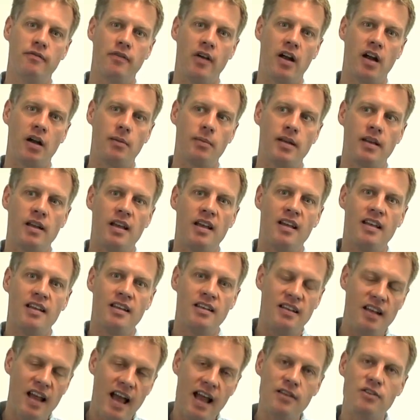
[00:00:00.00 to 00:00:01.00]
environment,
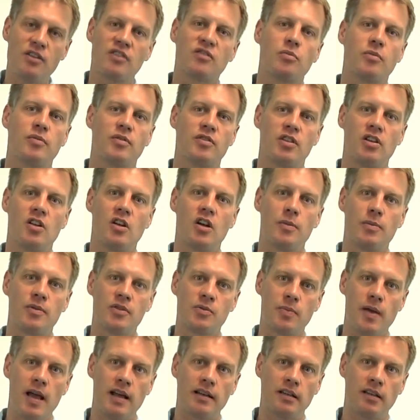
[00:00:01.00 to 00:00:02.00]
not just from a security
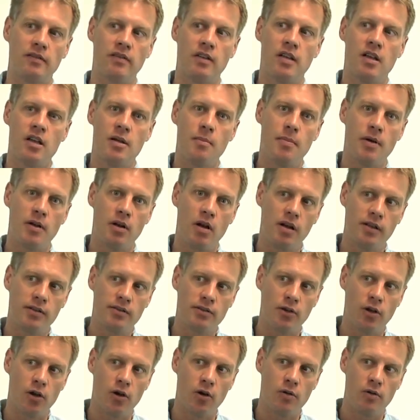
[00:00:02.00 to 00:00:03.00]
perspective, but
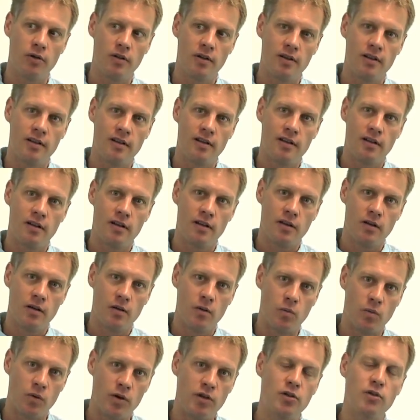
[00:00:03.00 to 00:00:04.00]
also
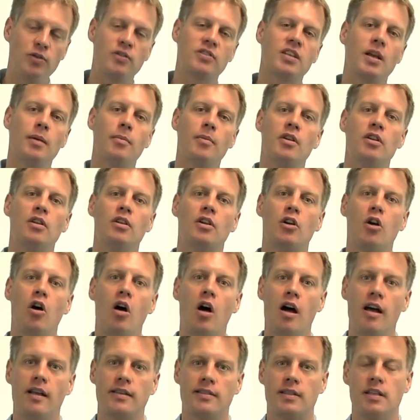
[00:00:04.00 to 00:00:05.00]
reduce some of your
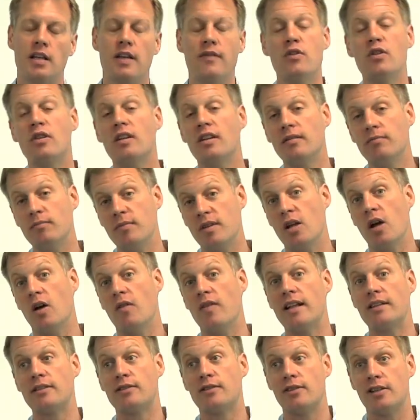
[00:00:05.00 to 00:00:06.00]
costs. And if you can, you
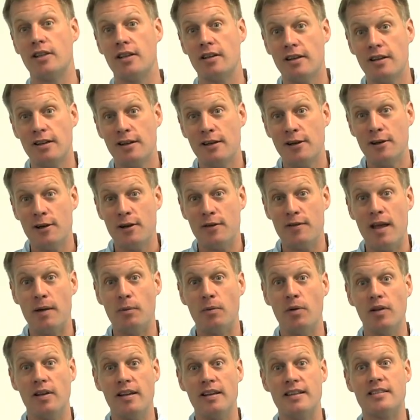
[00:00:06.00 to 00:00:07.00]
know, that's the
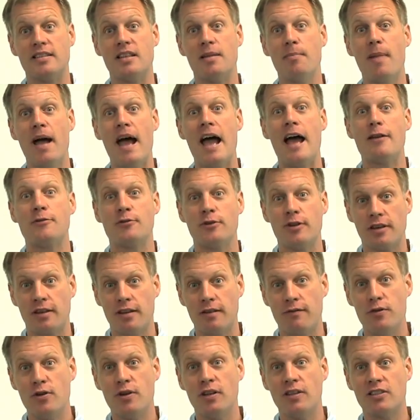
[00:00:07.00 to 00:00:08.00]
that really is the
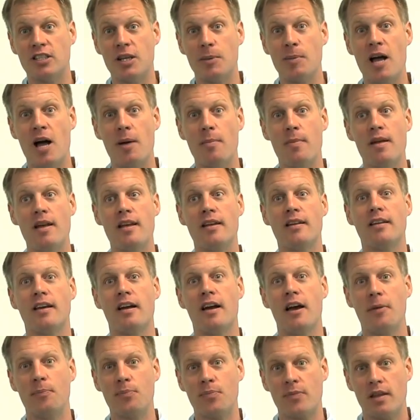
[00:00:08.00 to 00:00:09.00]
magic. If you can somehow make
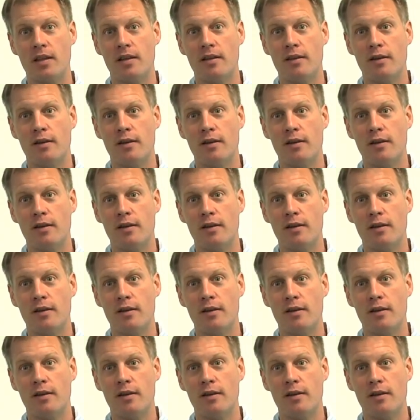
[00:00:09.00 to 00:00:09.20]
uh,